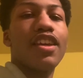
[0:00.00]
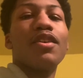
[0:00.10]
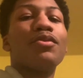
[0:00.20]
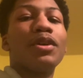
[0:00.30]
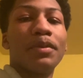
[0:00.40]

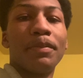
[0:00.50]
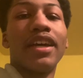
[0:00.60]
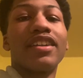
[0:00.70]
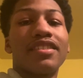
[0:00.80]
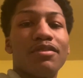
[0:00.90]
We'll be back.
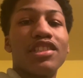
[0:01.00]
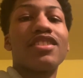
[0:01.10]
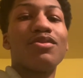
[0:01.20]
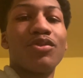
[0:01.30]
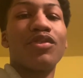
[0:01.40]

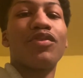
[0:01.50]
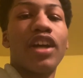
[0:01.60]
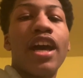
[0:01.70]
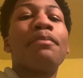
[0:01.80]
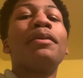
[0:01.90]

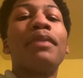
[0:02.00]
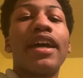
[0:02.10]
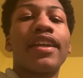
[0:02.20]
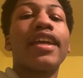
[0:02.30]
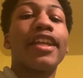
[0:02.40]
I'll be
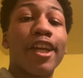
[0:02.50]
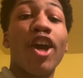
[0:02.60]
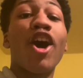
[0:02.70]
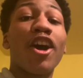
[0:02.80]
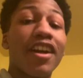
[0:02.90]
back in the
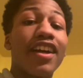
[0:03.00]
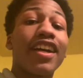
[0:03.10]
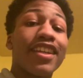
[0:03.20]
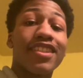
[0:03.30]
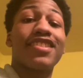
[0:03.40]
car, I
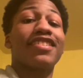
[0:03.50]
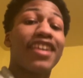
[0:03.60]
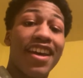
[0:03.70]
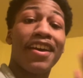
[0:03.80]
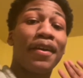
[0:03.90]
guess. All
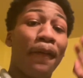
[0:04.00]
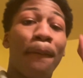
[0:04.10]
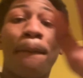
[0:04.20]
right.